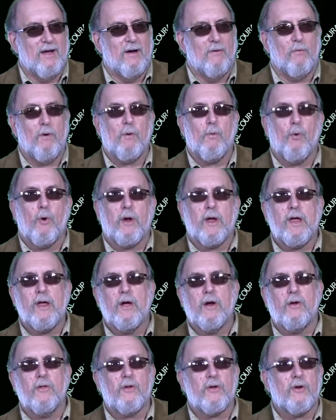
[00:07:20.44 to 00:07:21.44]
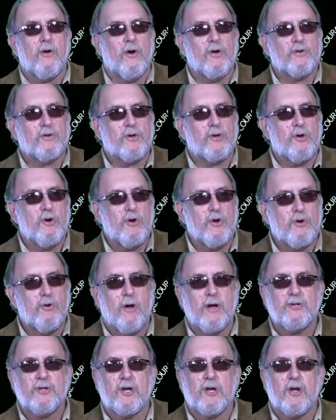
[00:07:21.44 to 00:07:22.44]
We're working under the constitutional
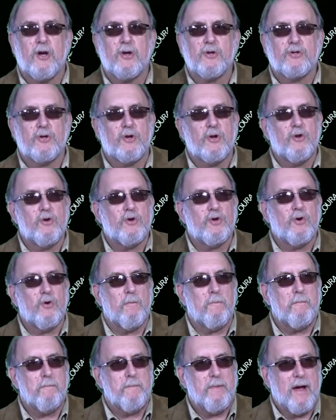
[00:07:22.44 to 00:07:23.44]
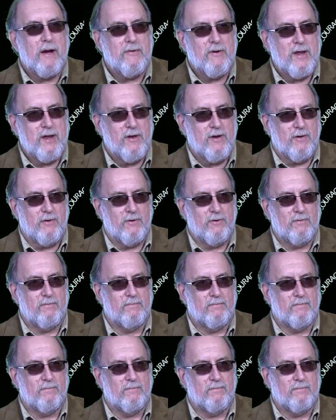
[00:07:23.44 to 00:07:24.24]
as a constitutional bounty hunter.